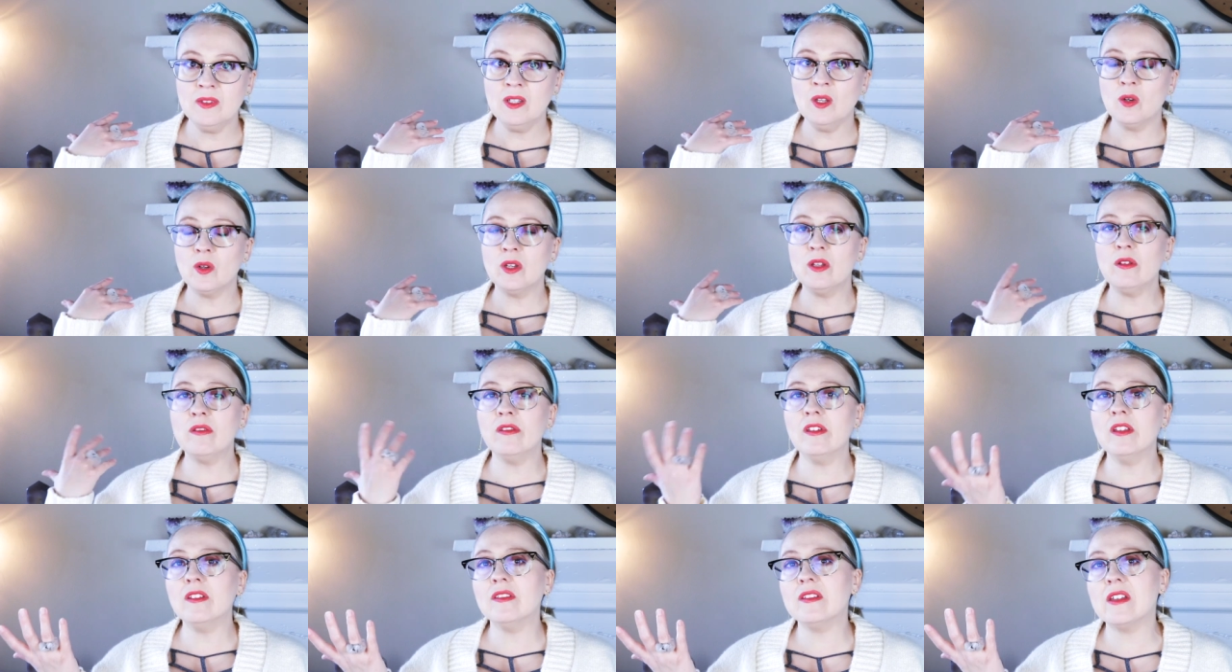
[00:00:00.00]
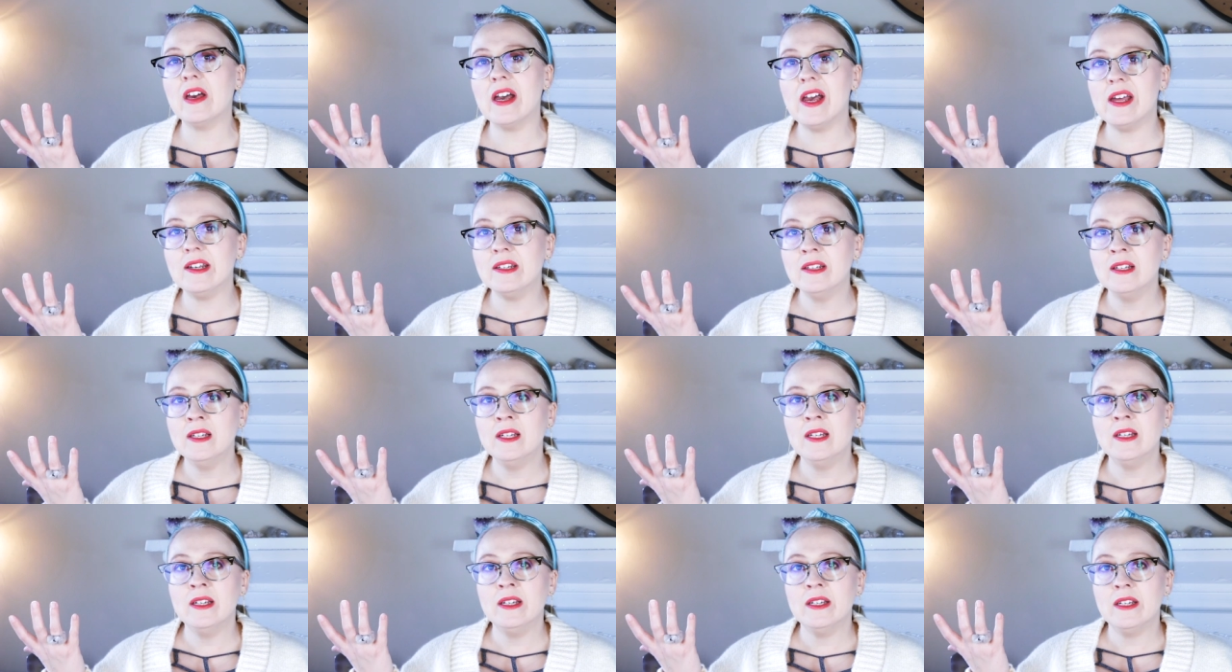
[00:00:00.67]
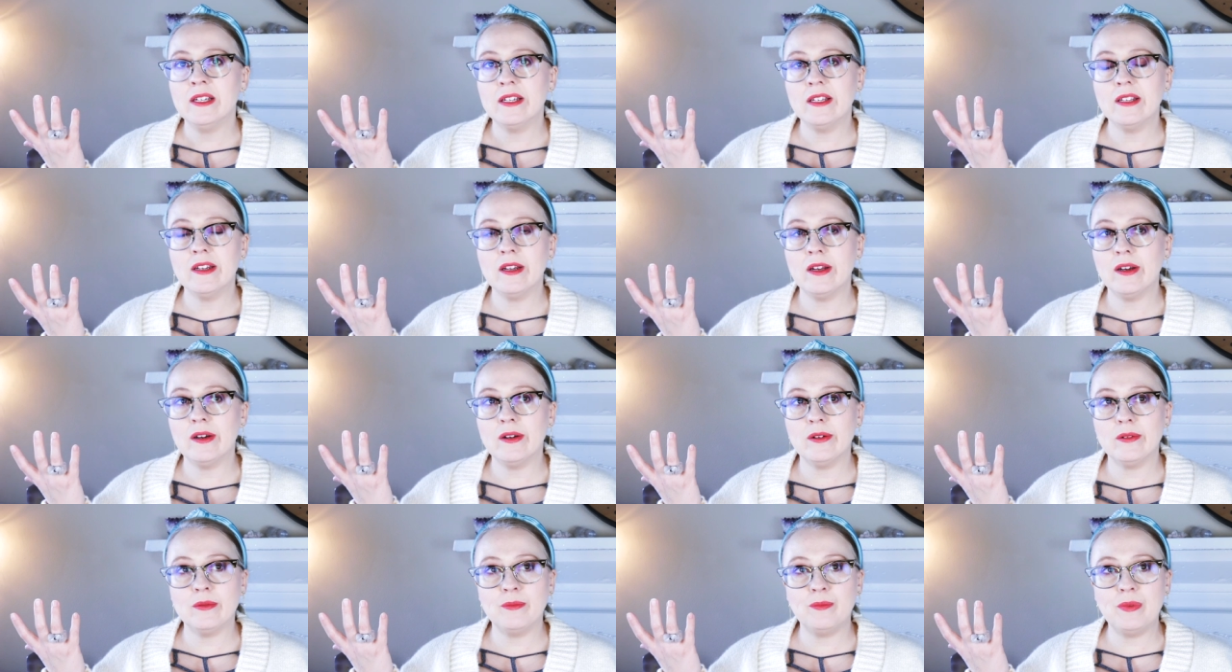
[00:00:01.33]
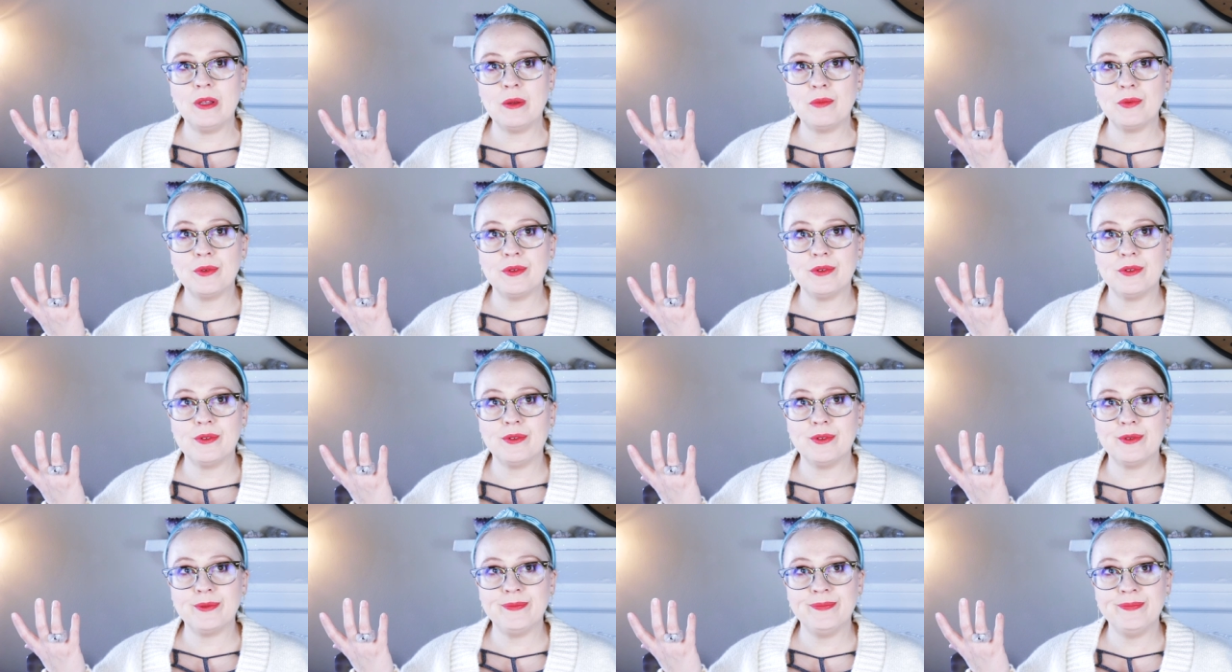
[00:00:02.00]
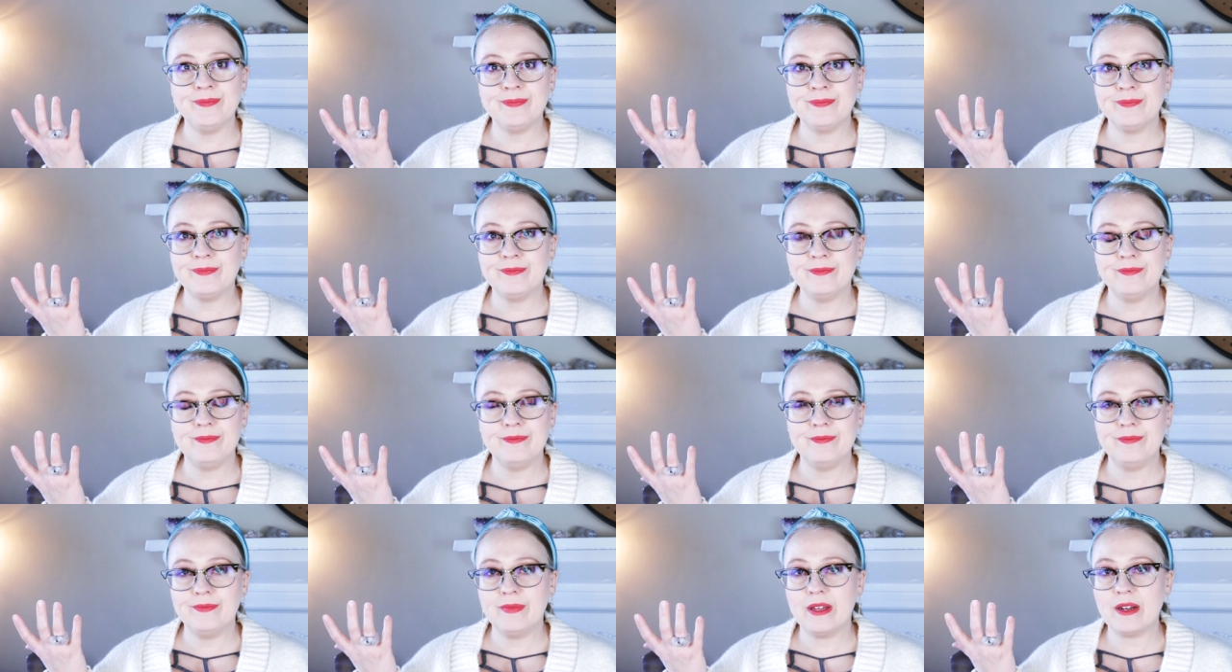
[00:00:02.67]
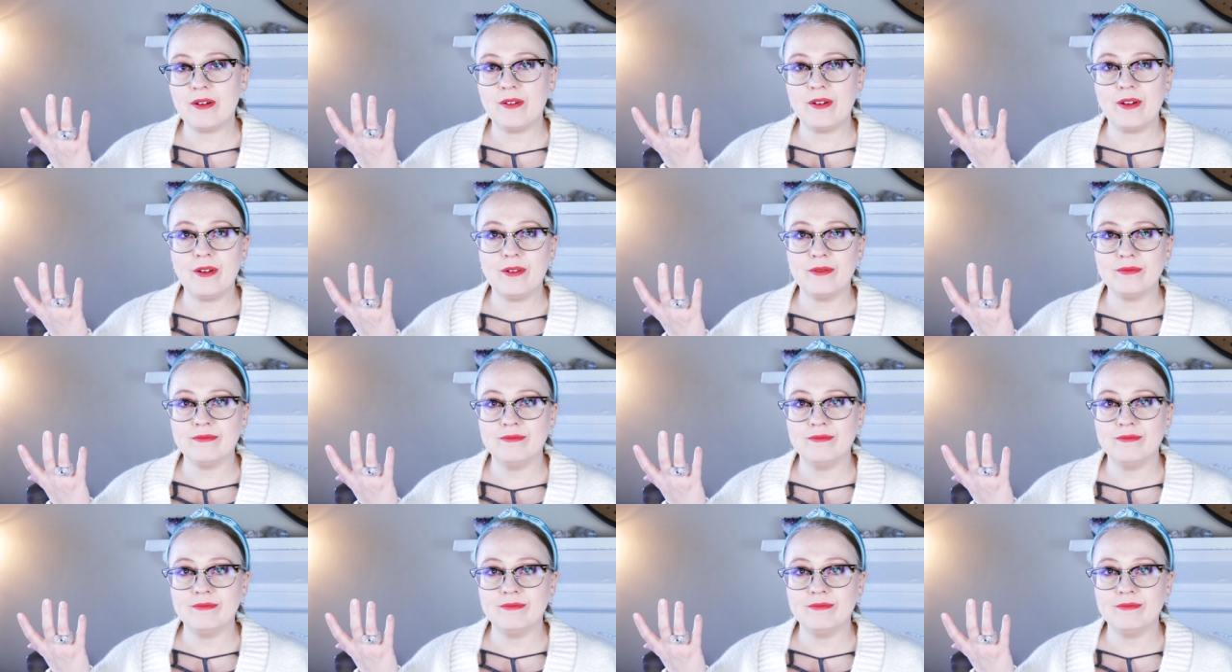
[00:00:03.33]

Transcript: or you think that, you know, people, I don't know.